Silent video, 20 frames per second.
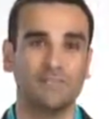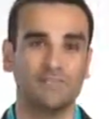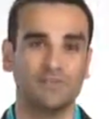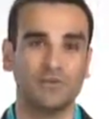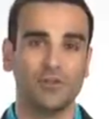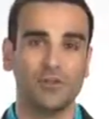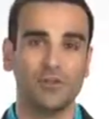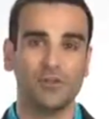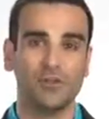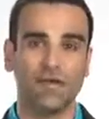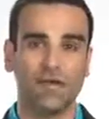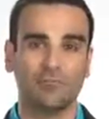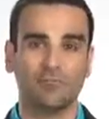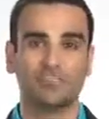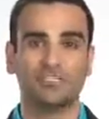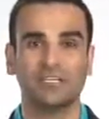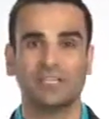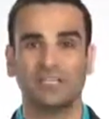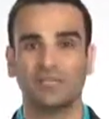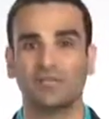for your
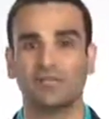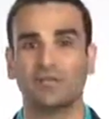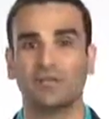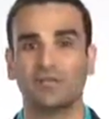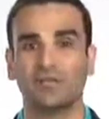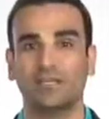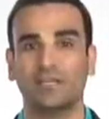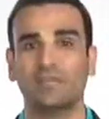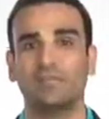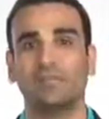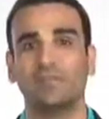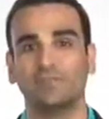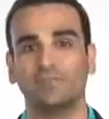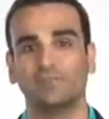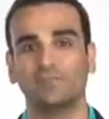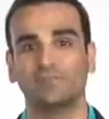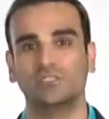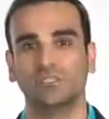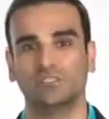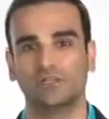app to integrate in with
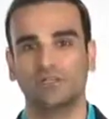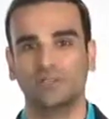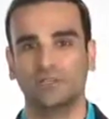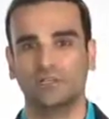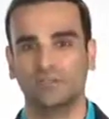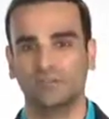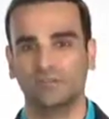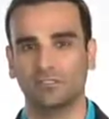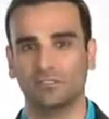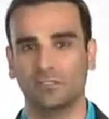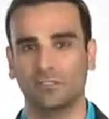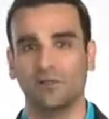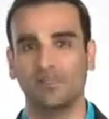the Music and Videos